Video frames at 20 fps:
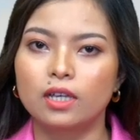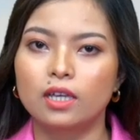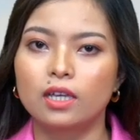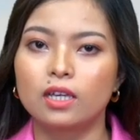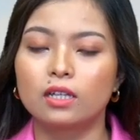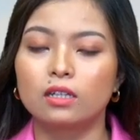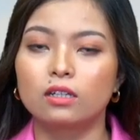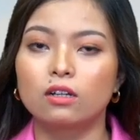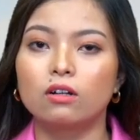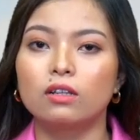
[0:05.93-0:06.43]

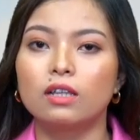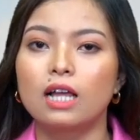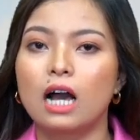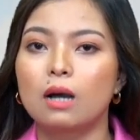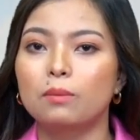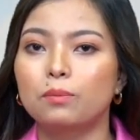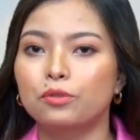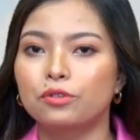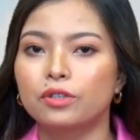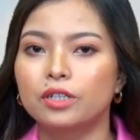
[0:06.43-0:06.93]
in
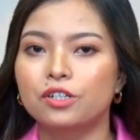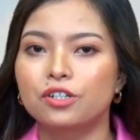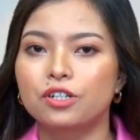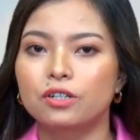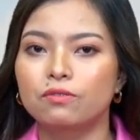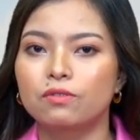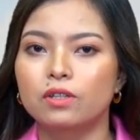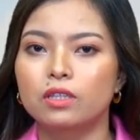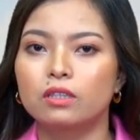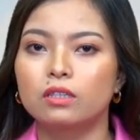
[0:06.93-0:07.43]

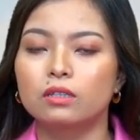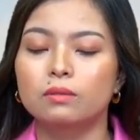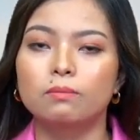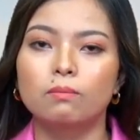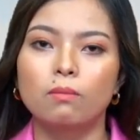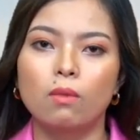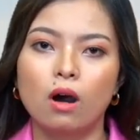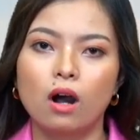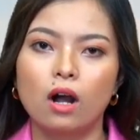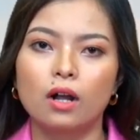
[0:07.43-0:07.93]
collaboration with the
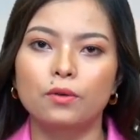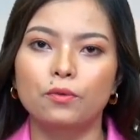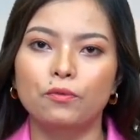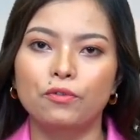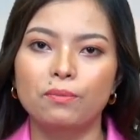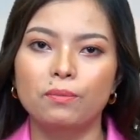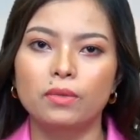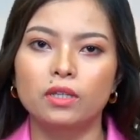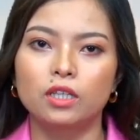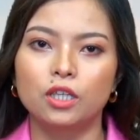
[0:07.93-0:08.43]
Mar
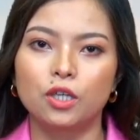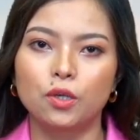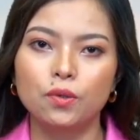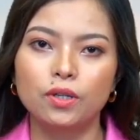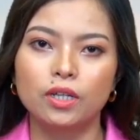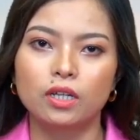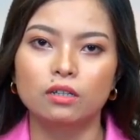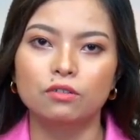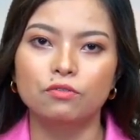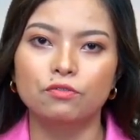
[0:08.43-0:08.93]
Women
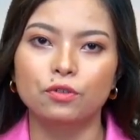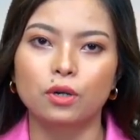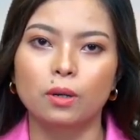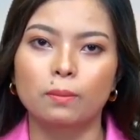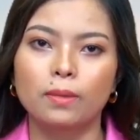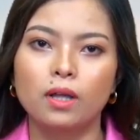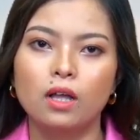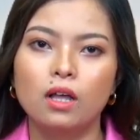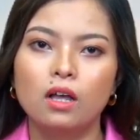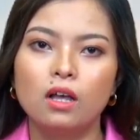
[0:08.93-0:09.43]
Union from